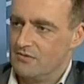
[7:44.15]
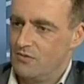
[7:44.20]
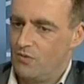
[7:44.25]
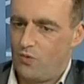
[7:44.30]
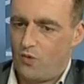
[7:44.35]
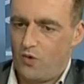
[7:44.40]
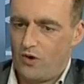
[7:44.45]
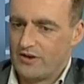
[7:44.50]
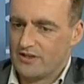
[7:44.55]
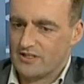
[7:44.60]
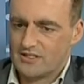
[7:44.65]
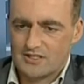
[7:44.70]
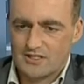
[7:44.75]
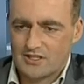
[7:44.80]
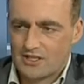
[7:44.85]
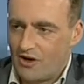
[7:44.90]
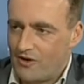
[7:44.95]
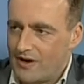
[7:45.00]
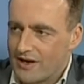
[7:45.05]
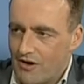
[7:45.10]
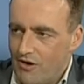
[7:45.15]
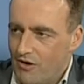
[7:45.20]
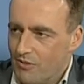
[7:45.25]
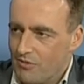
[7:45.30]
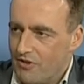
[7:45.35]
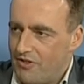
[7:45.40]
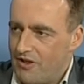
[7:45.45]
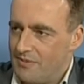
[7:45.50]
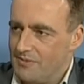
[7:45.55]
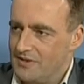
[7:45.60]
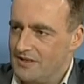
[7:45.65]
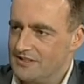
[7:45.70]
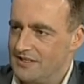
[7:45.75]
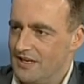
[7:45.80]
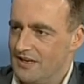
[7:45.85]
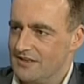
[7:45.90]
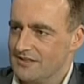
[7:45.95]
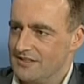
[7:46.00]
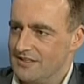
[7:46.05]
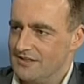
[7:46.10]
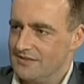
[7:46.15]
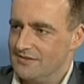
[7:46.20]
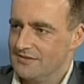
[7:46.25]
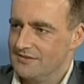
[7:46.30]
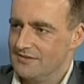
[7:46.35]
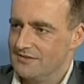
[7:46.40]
What's going on with that mentality?